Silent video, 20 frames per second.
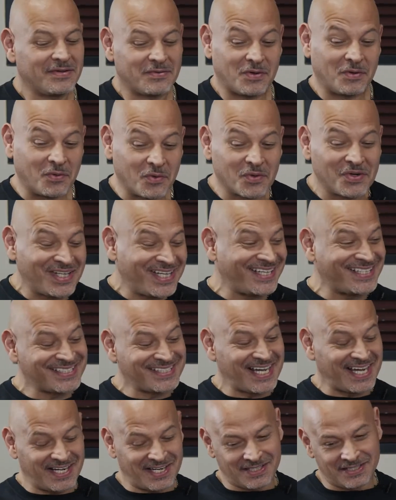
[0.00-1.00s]
Well, we're really
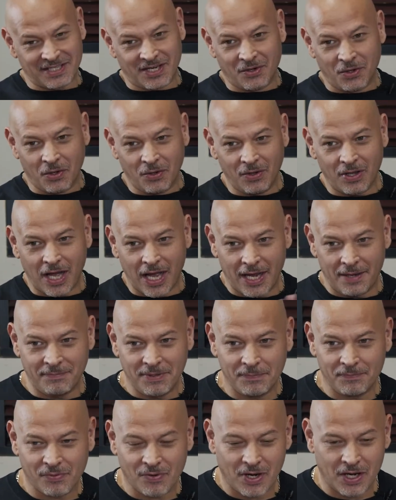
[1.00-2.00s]
excited. The whole
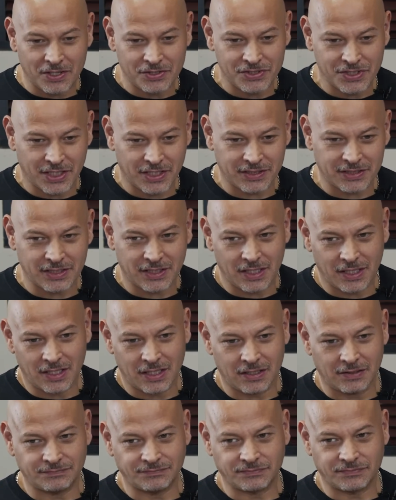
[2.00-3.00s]
IB project,
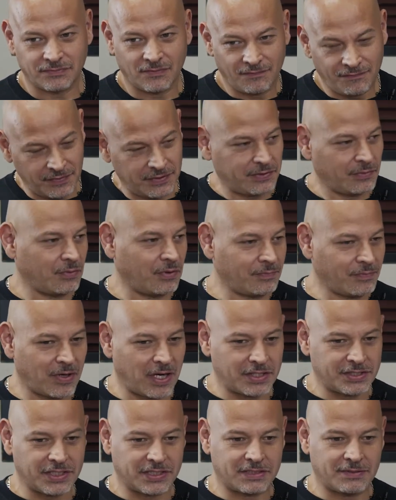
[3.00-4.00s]
Feed the World
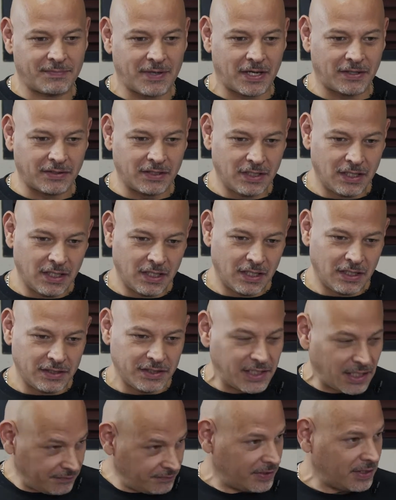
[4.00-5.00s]
project's about
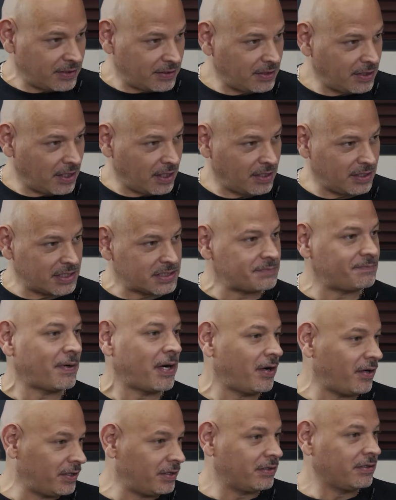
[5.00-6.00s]
giving and
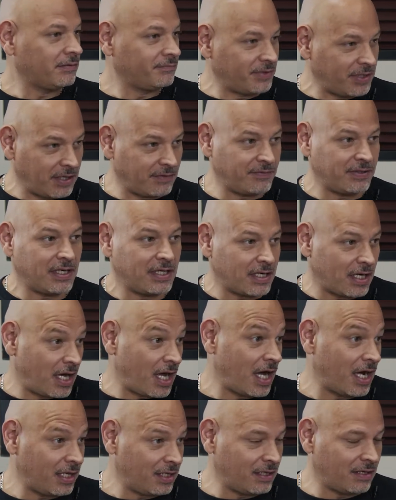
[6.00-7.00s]
inspiring giving at a
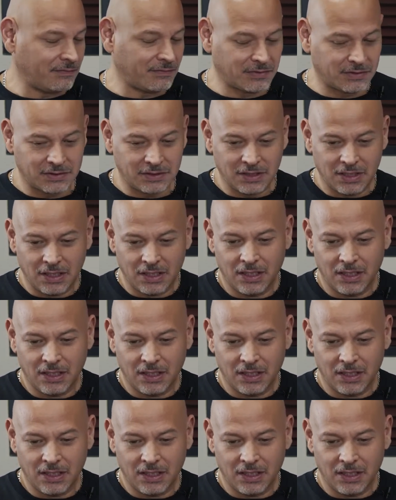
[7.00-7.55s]
high level.